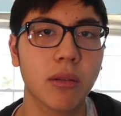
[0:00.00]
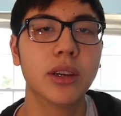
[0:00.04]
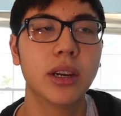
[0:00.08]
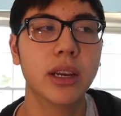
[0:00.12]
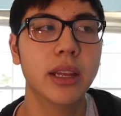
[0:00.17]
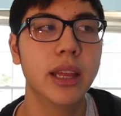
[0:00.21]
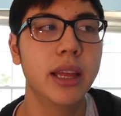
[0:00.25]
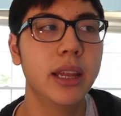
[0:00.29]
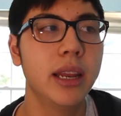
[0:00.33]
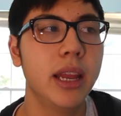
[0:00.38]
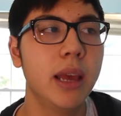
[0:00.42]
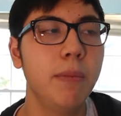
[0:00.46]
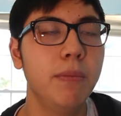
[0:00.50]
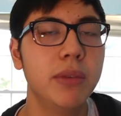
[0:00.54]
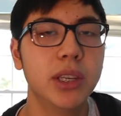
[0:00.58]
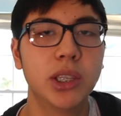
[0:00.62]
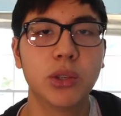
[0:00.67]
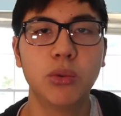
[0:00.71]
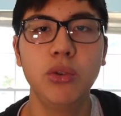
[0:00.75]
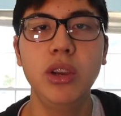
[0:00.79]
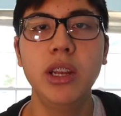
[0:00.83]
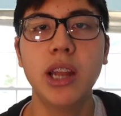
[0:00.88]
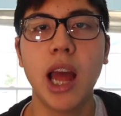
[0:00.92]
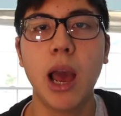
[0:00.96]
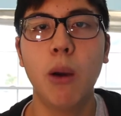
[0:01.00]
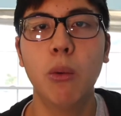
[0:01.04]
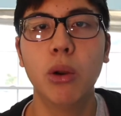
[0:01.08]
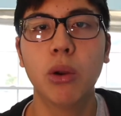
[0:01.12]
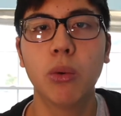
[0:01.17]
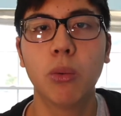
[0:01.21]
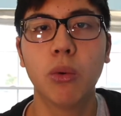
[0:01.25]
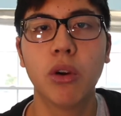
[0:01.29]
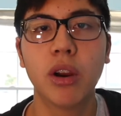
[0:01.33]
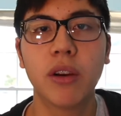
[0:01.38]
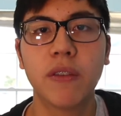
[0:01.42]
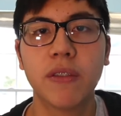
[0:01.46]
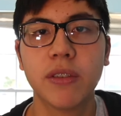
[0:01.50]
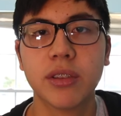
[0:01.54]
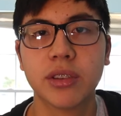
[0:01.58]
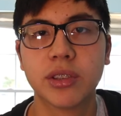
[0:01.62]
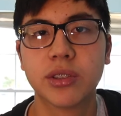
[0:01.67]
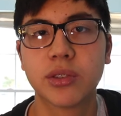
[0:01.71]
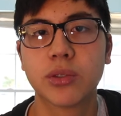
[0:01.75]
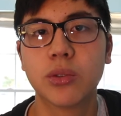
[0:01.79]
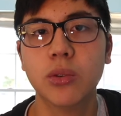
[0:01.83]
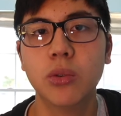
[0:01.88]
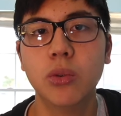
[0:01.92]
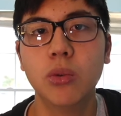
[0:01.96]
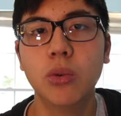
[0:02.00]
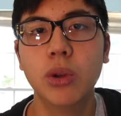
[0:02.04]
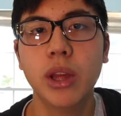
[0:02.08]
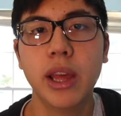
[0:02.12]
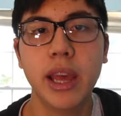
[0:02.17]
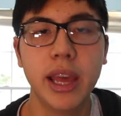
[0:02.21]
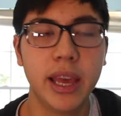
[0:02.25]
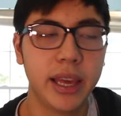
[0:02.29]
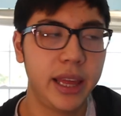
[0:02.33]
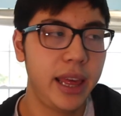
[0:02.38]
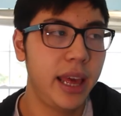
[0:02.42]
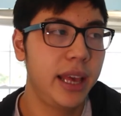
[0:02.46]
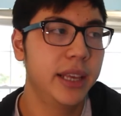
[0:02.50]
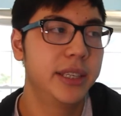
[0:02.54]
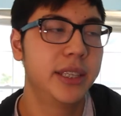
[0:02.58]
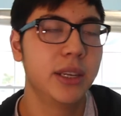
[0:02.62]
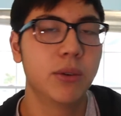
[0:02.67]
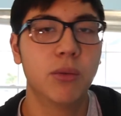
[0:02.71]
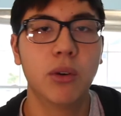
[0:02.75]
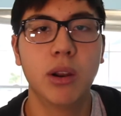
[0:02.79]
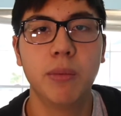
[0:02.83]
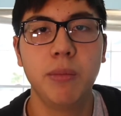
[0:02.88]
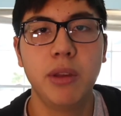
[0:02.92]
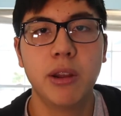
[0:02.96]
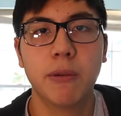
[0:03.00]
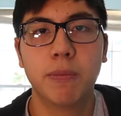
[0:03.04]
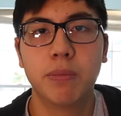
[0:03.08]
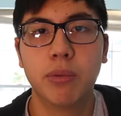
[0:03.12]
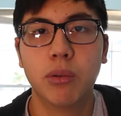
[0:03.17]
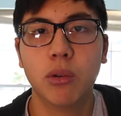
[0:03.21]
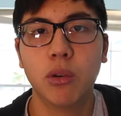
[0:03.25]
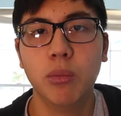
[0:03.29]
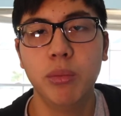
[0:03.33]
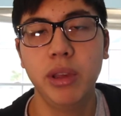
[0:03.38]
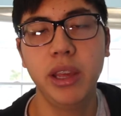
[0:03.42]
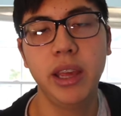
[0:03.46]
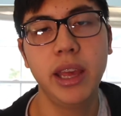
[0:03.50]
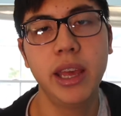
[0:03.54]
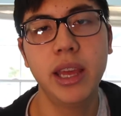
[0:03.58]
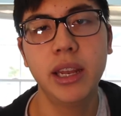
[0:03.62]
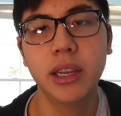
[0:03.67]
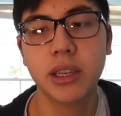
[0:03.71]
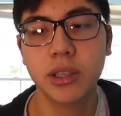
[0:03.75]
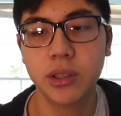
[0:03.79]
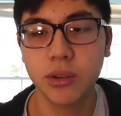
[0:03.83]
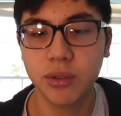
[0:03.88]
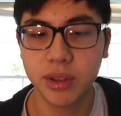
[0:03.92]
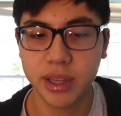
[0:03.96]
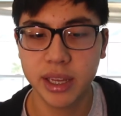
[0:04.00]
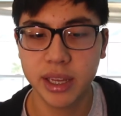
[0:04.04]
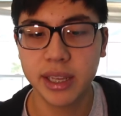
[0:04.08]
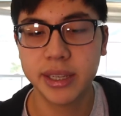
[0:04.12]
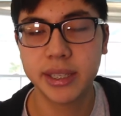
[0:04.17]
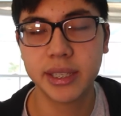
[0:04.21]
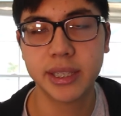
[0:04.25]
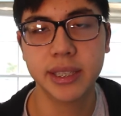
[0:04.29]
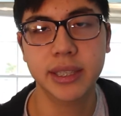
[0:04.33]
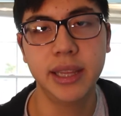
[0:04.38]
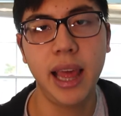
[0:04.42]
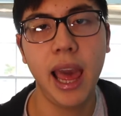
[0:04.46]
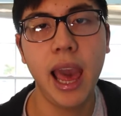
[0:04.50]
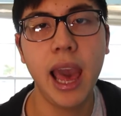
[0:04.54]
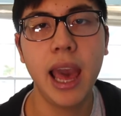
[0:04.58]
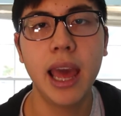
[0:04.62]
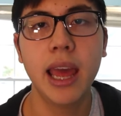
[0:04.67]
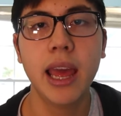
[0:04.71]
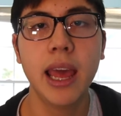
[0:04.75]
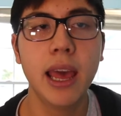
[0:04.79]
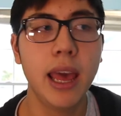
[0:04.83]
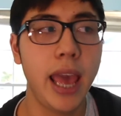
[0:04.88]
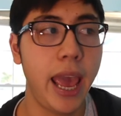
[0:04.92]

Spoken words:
And then in between, I would work for the school in case they wanted me to pull me in and do this and that.